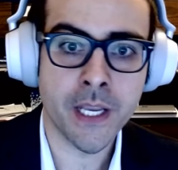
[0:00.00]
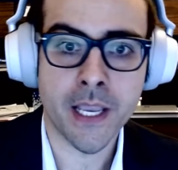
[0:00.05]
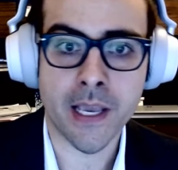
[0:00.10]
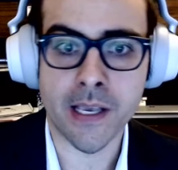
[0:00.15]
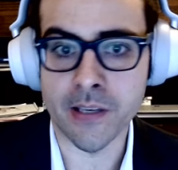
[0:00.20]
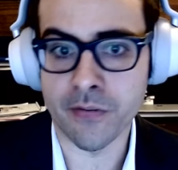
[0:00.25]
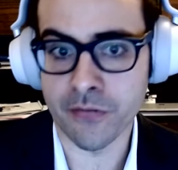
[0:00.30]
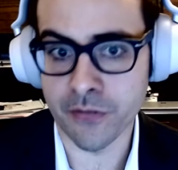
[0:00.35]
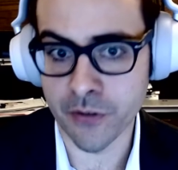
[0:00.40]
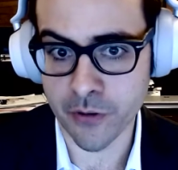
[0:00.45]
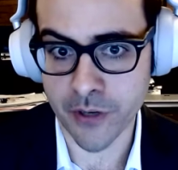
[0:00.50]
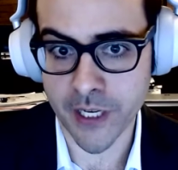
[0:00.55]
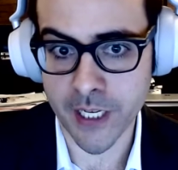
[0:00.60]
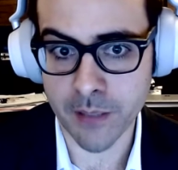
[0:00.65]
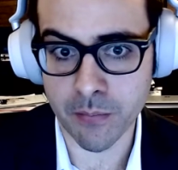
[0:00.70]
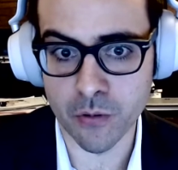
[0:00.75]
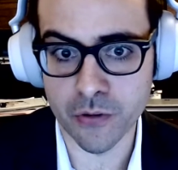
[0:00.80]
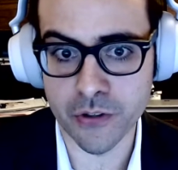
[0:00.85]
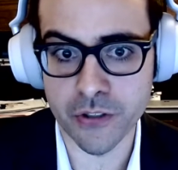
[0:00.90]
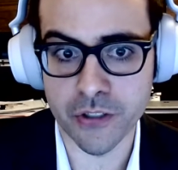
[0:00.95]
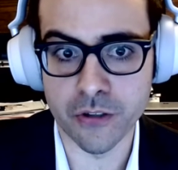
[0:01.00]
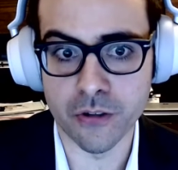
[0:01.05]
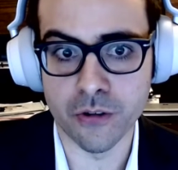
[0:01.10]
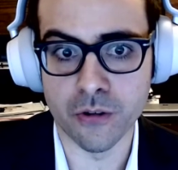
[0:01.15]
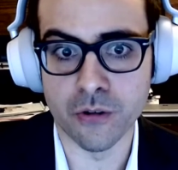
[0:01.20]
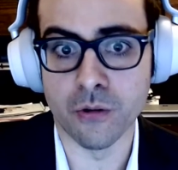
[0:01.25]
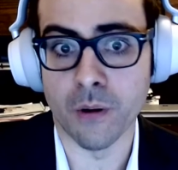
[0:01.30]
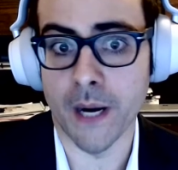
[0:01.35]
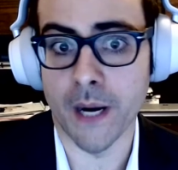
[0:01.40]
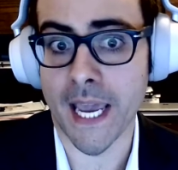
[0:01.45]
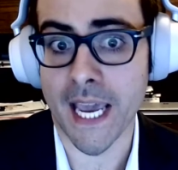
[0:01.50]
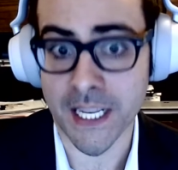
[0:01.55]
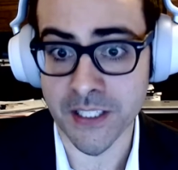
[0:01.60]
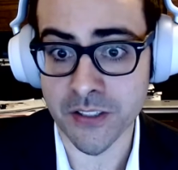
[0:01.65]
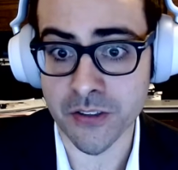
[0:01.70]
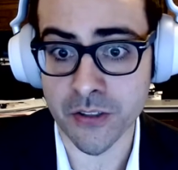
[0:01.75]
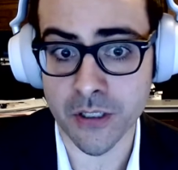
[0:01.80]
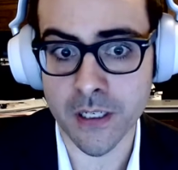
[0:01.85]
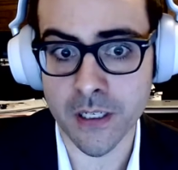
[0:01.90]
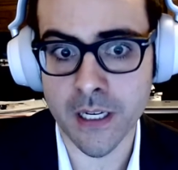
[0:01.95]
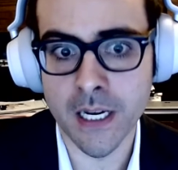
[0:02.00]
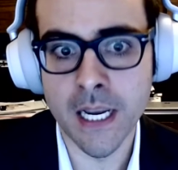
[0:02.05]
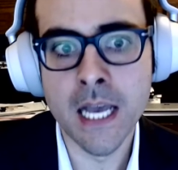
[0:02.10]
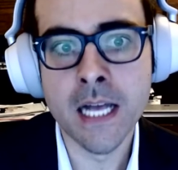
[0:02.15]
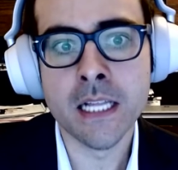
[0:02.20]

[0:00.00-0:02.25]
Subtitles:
if you're able to answer,